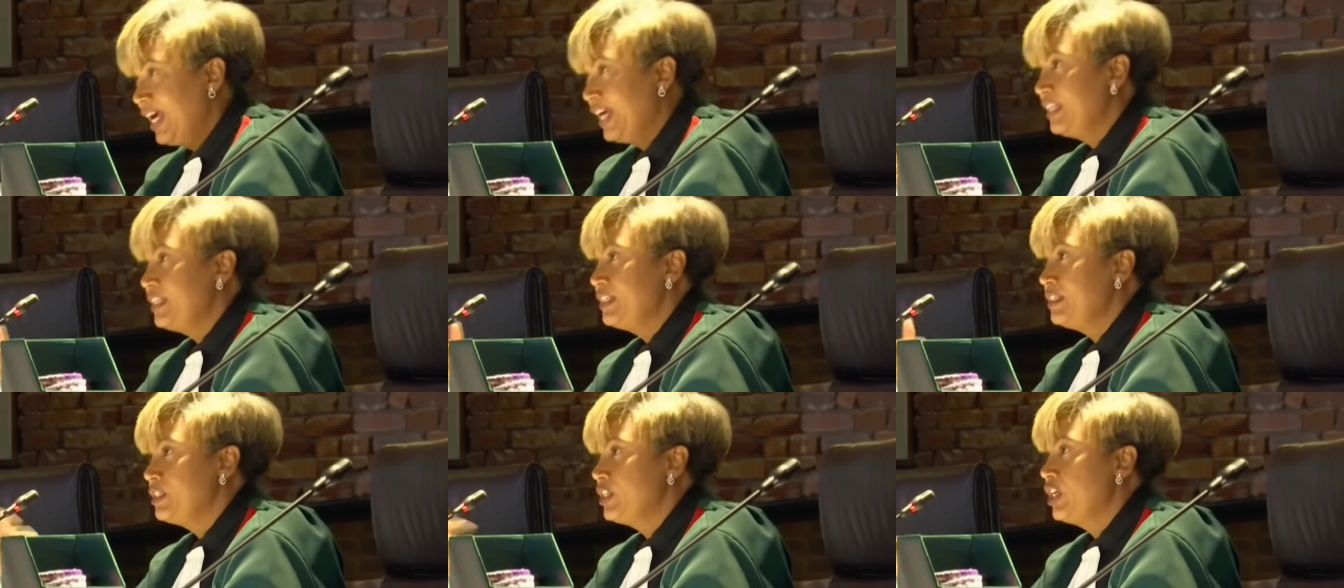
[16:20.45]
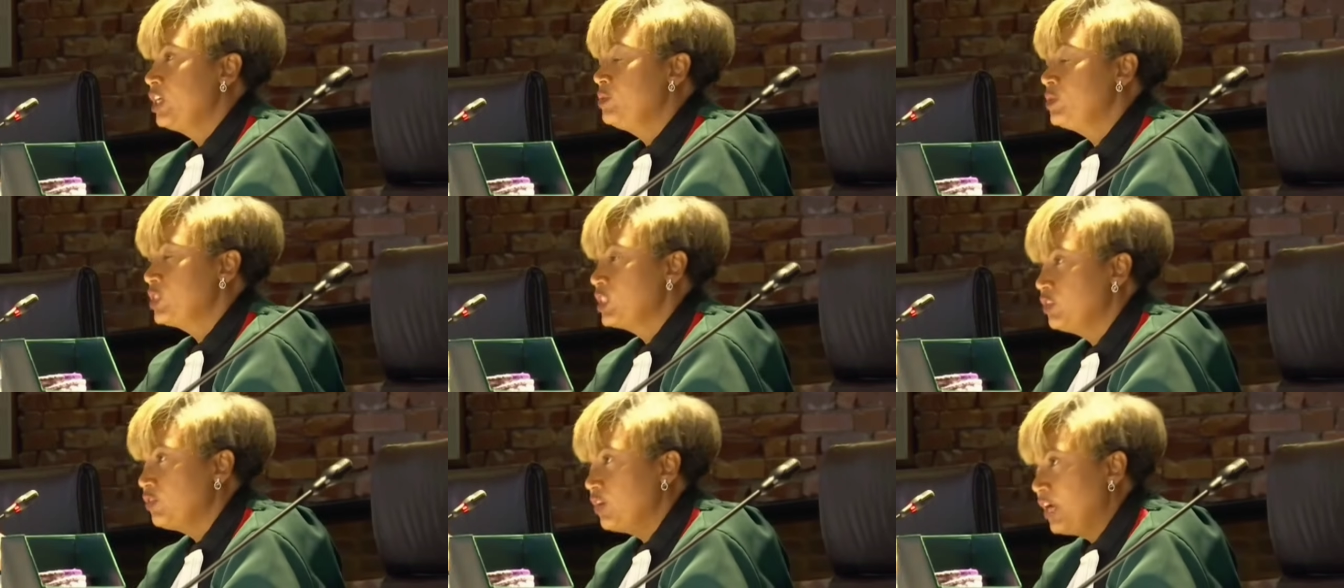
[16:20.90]
And in
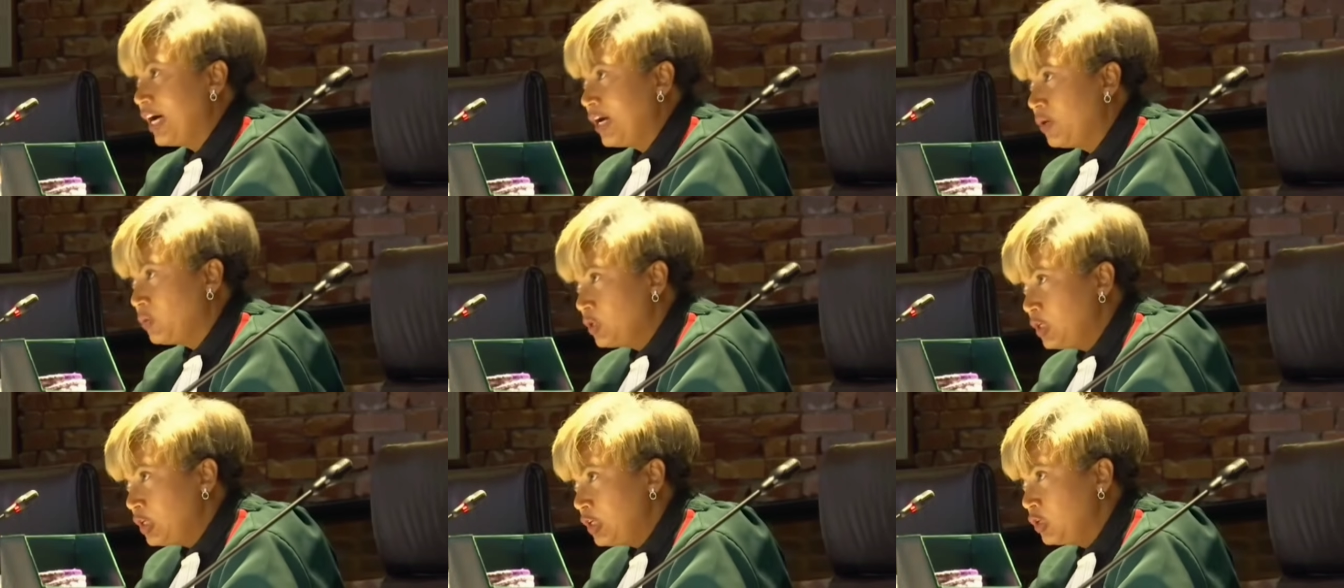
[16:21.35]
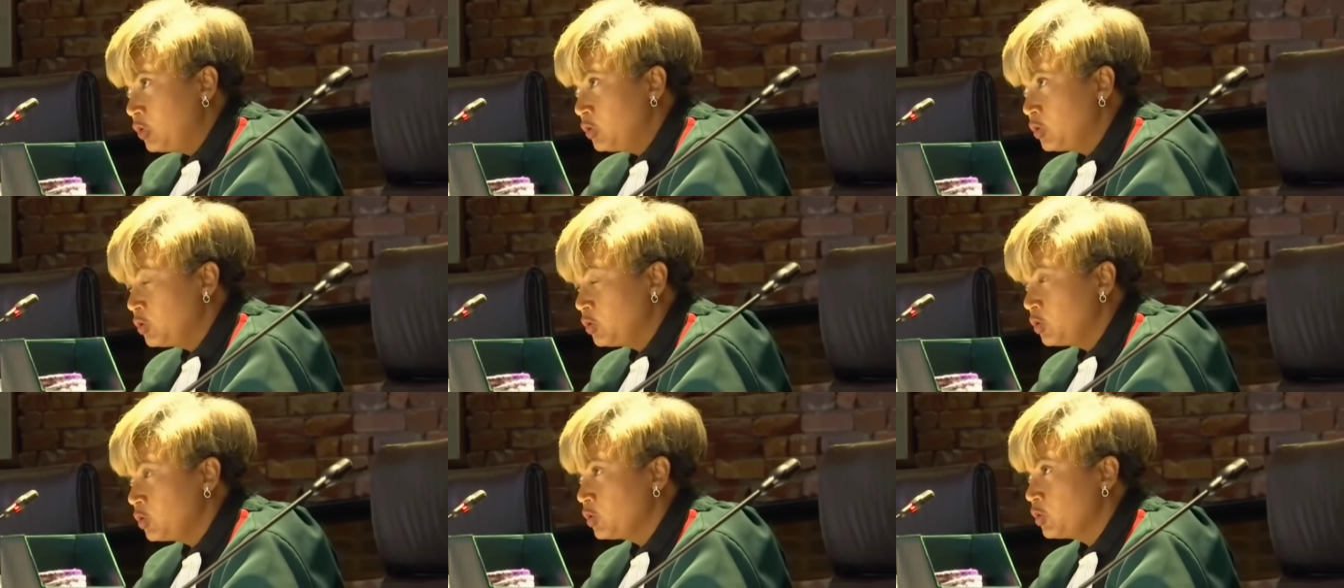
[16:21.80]
terms of our
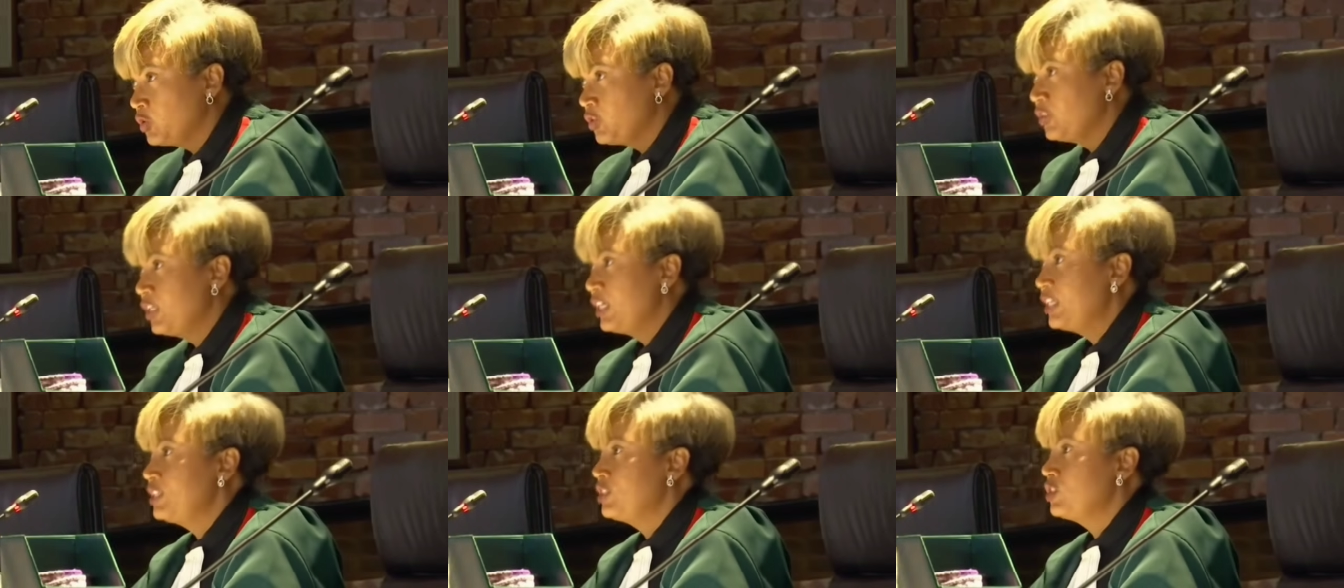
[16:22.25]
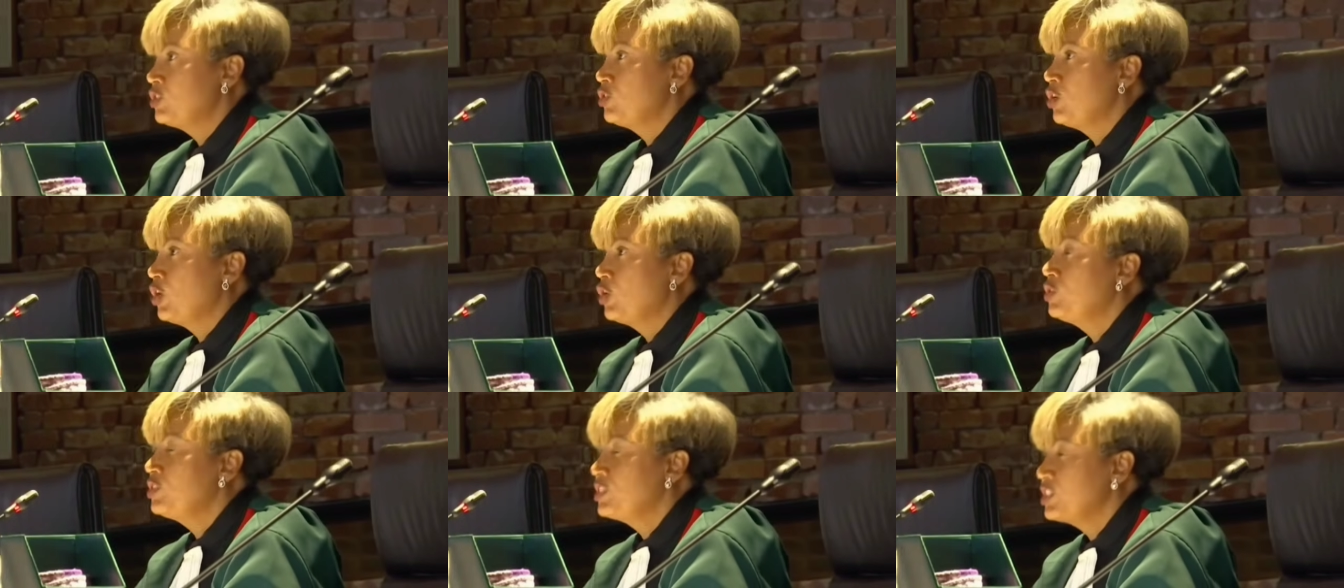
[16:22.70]
law, there is
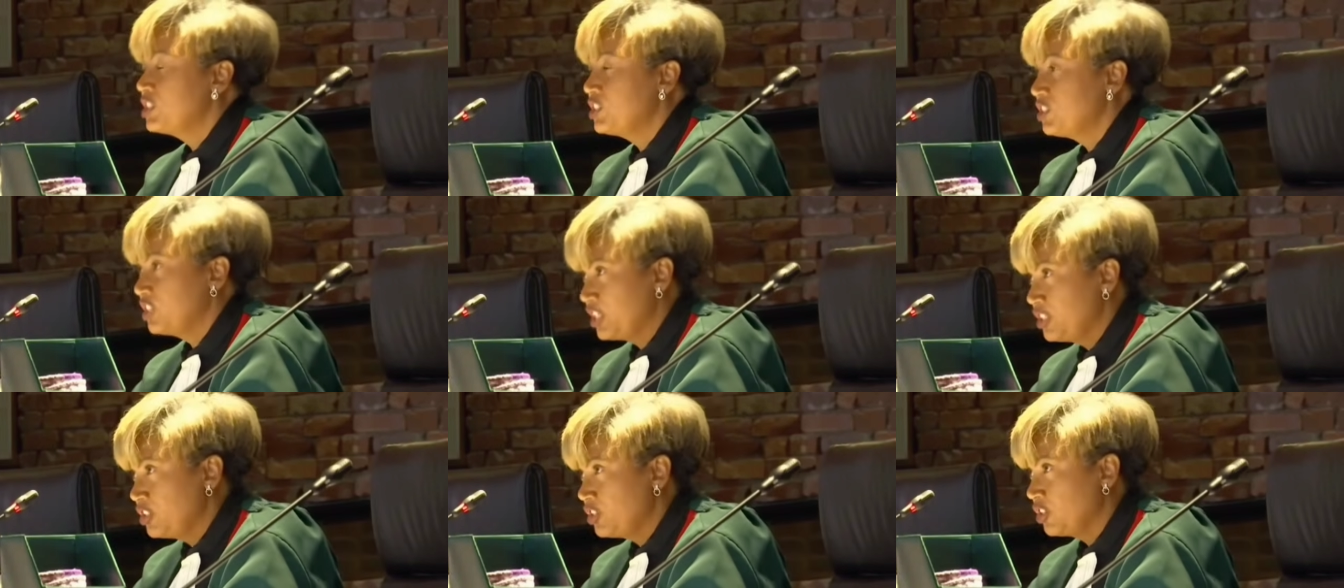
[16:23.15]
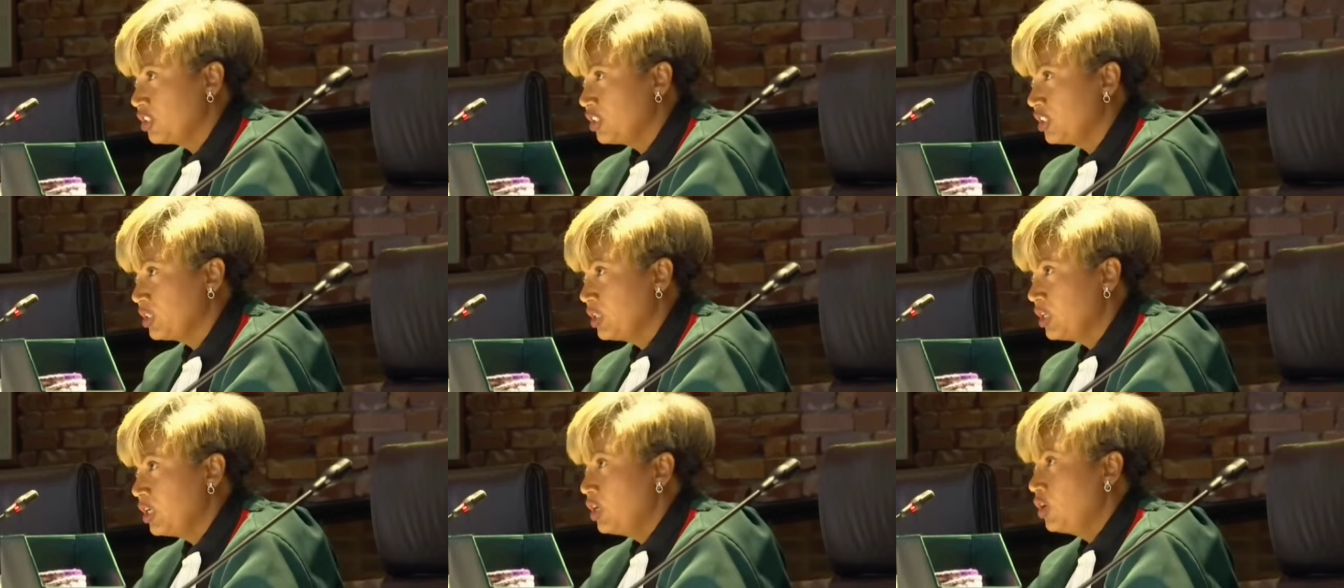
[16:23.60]
no
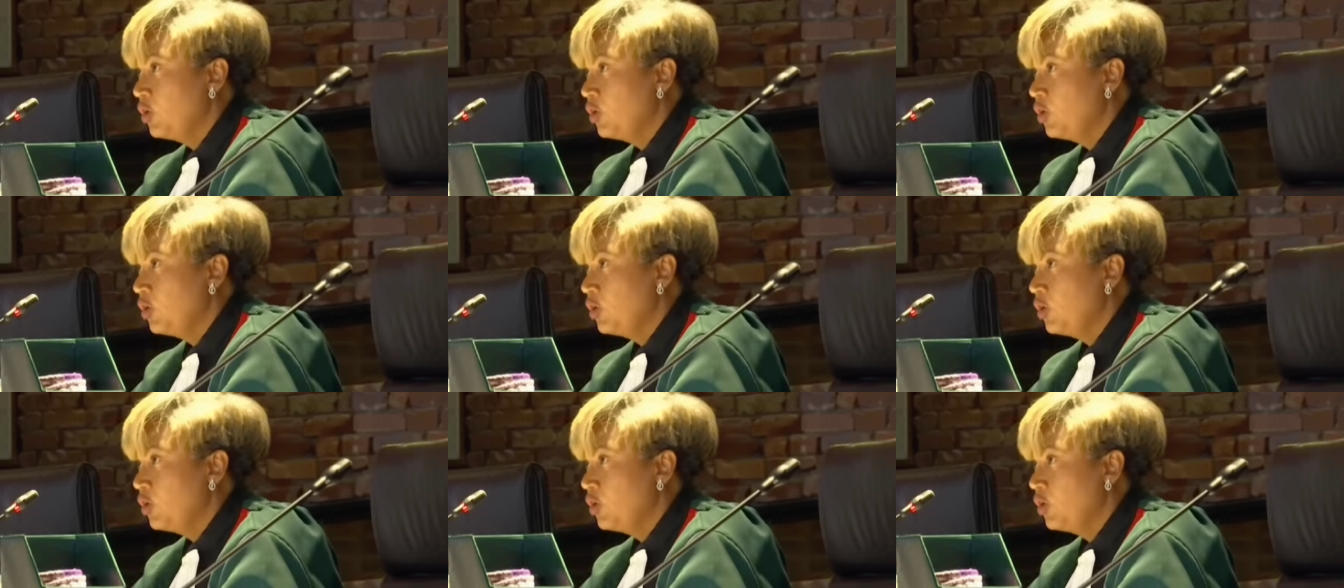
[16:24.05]
distinction.